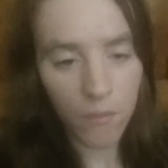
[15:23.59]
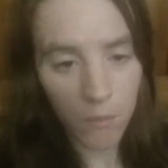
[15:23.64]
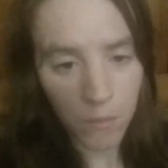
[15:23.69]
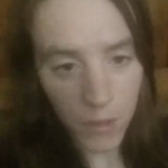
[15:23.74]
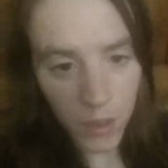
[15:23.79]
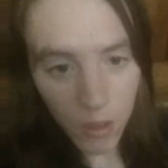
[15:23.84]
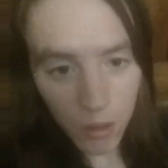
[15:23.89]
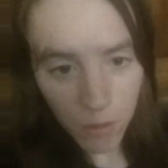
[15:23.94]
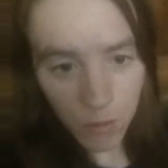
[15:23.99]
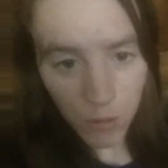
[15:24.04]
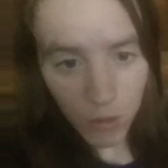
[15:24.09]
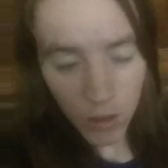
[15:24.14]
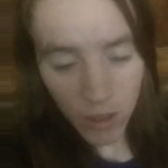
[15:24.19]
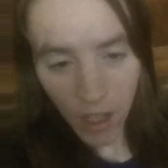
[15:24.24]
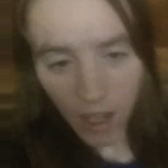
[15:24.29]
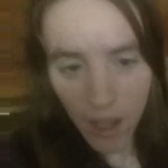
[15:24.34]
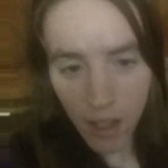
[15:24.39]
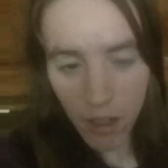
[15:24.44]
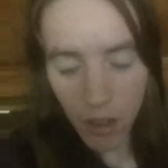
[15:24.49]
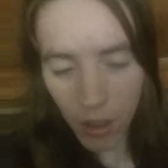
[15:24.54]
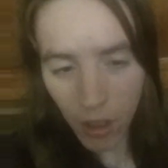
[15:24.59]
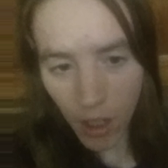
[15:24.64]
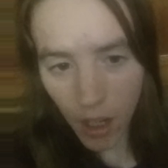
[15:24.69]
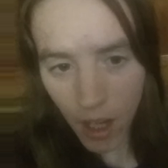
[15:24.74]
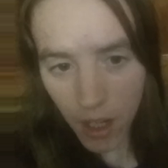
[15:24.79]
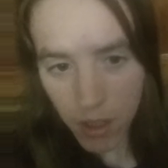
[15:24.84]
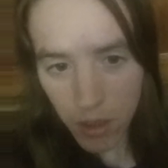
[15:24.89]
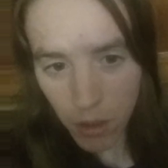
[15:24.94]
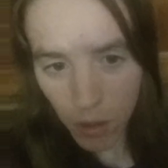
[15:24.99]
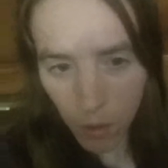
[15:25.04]
But you forgot your
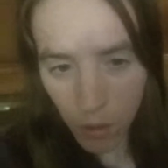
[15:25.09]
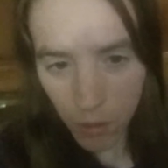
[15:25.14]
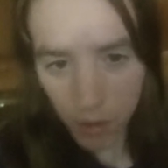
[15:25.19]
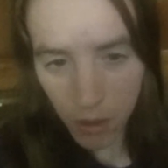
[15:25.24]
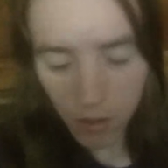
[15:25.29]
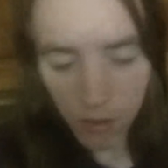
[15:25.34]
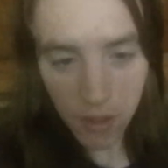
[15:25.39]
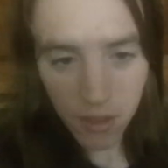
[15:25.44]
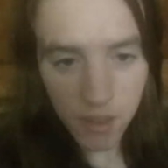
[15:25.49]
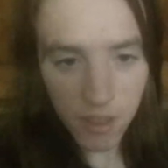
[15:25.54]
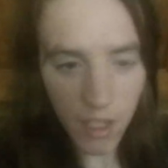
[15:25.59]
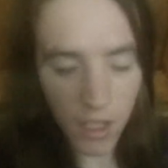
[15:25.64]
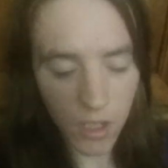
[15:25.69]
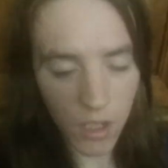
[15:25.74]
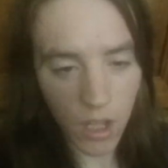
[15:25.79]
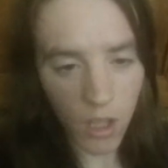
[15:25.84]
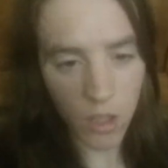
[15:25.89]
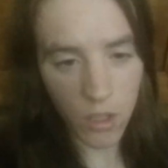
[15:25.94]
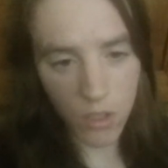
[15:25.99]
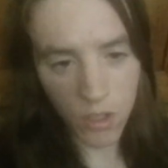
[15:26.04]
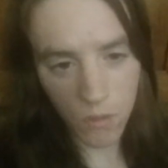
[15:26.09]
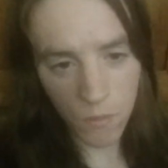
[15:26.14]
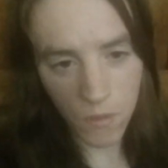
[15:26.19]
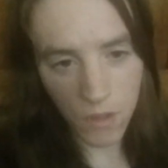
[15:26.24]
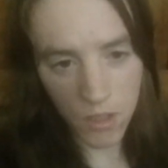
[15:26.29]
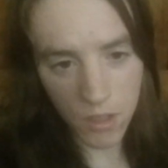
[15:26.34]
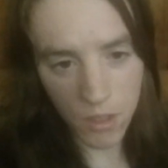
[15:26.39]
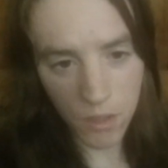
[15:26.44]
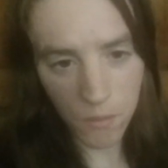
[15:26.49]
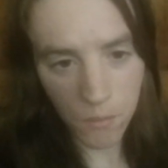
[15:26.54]
God told you to seek knowledge and
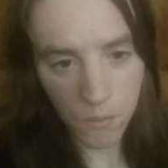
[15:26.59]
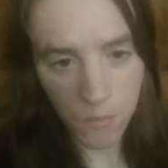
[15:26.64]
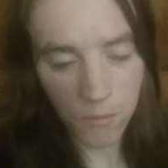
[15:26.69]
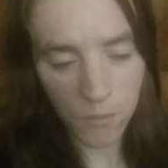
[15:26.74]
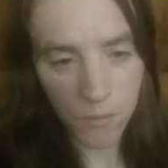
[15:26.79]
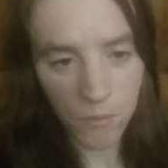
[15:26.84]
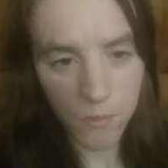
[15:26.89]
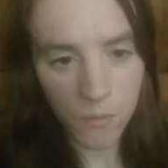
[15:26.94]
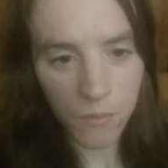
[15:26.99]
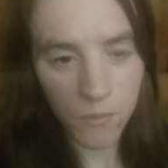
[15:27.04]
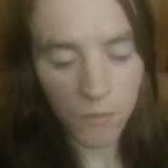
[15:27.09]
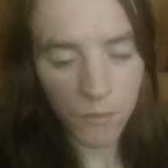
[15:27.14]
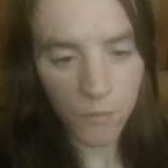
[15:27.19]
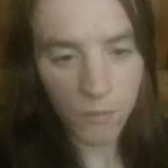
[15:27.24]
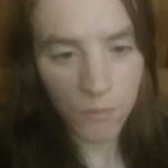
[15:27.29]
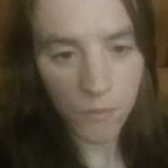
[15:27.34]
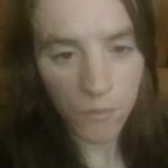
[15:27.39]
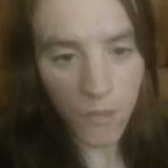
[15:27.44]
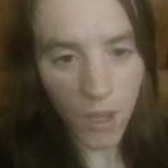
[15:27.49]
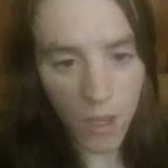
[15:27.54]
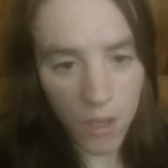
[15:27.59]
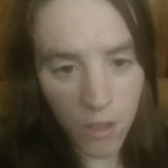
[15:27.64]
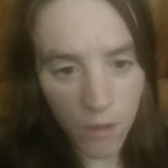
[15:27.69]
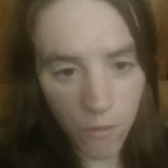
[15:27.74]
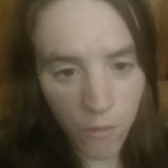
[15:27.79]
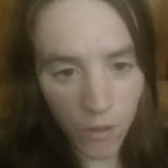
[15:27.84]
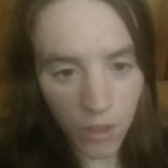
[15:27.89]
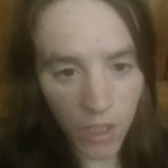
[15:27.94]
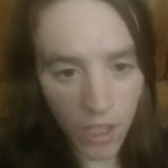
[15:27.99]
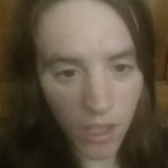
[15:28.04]
wisdom, and you
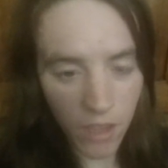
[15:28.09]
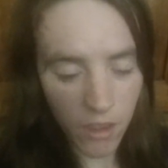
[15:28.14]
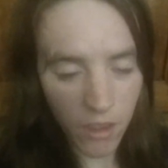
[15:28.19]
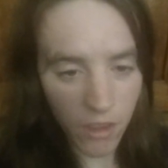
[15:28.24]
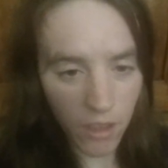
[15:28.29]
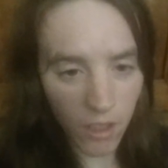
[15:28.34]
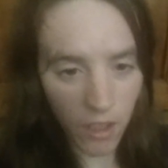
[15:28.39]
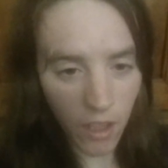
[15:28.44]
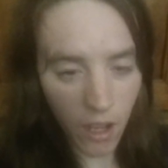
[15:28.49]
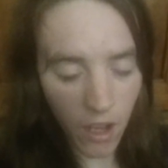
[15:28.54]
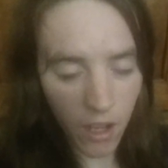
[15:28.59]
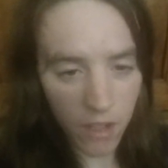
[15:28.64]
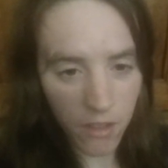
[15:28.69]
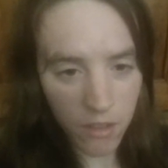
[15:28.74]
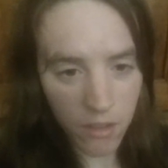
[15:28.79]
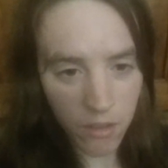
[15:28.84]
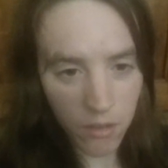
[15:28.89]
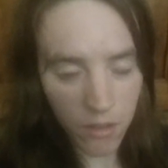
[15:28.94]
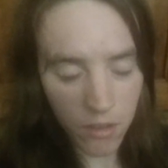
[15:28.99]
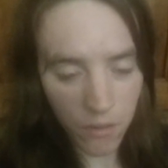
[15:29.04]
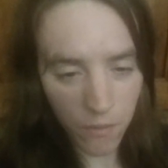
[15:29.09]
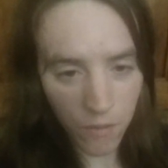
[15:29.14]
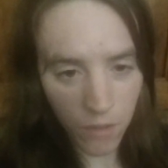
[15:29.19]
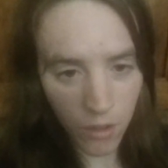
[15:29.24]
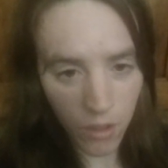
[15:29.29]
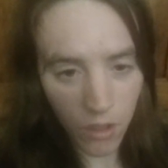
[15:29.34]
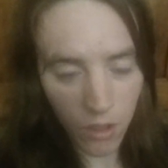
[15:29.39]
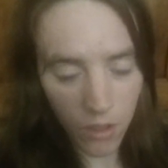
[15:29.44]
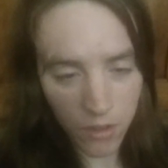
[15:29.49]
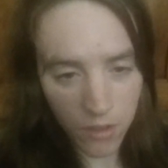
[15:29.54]
forget that God is
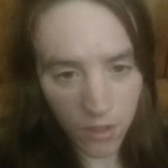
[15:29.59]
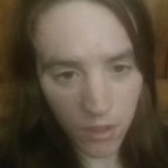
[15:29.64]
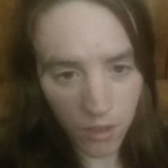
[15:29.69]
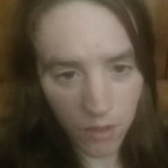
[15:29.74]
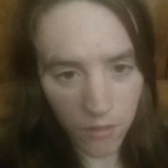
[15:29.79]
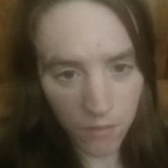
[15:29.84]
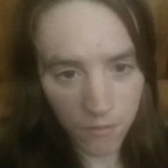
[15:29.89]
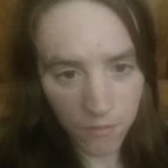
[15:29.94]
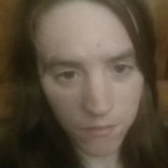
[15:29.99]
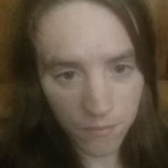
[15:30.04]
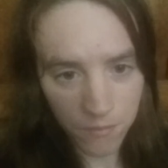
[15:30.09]
Lucifer also,